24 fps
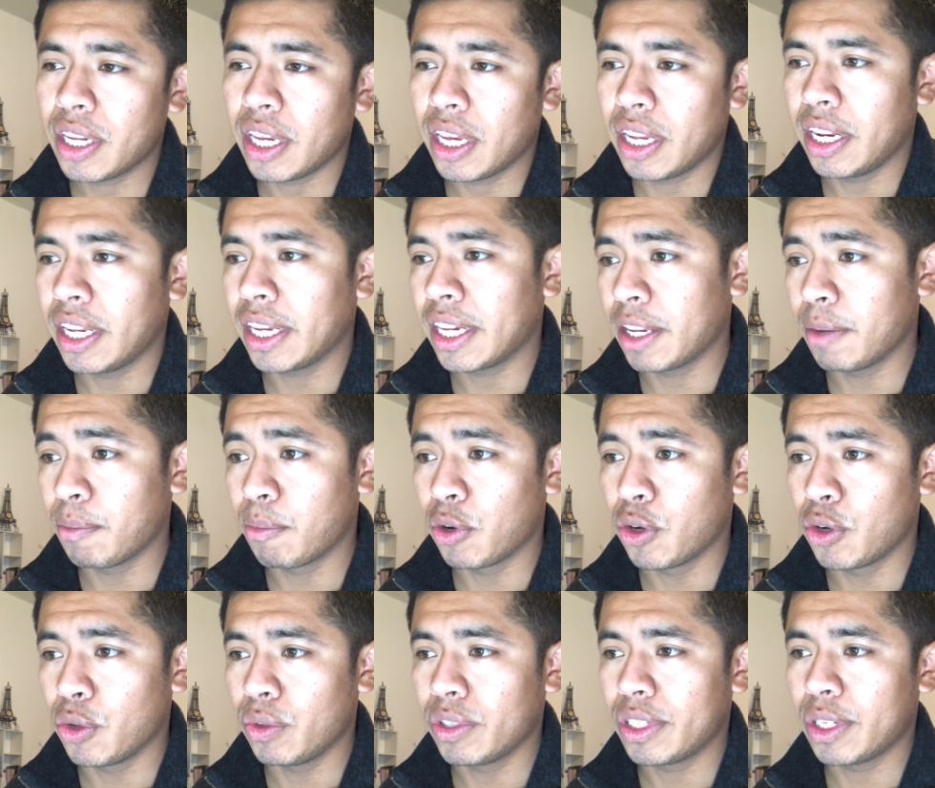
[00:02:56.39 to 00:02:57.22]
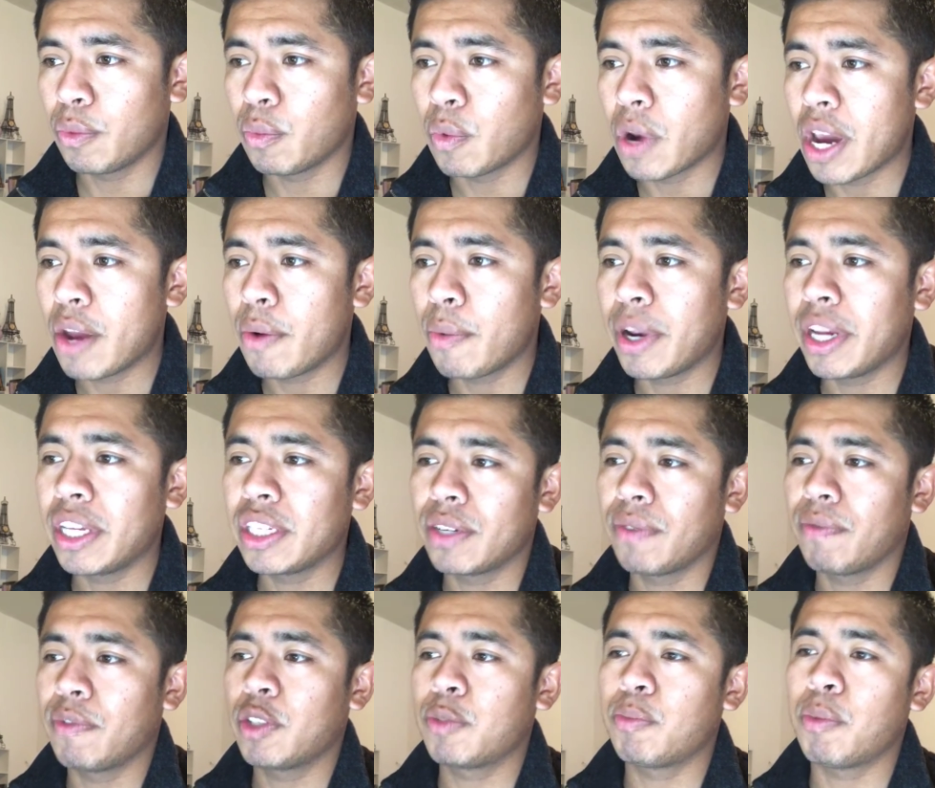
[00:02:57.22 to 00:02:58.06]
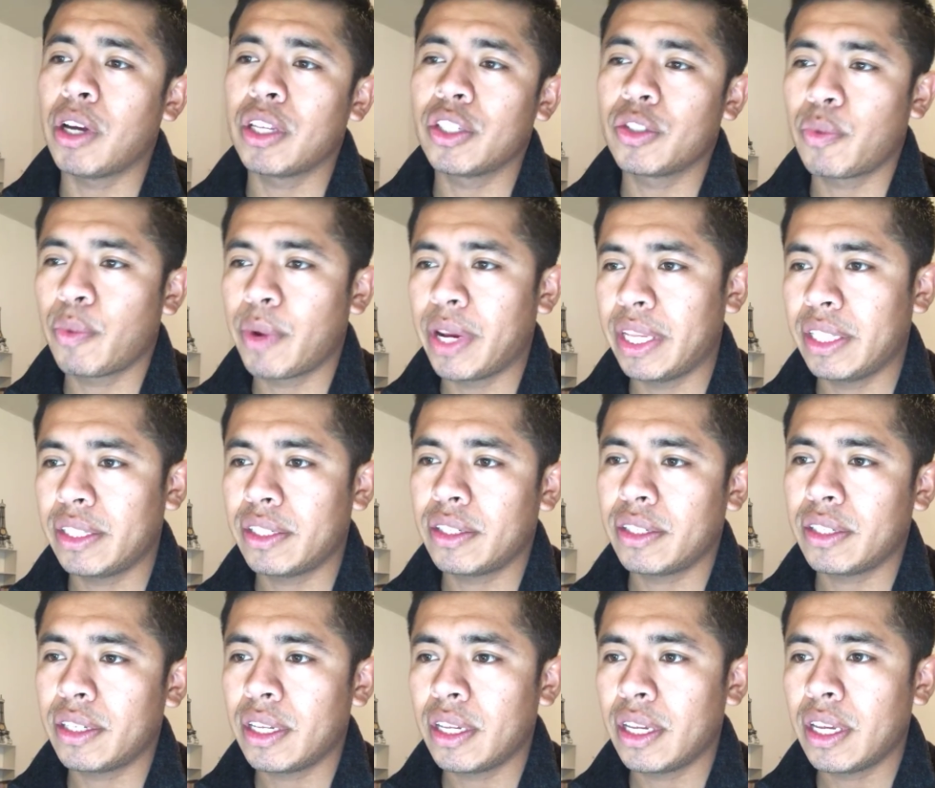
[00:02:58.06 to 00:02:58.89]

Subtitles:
and it can produce a wide range of response rates.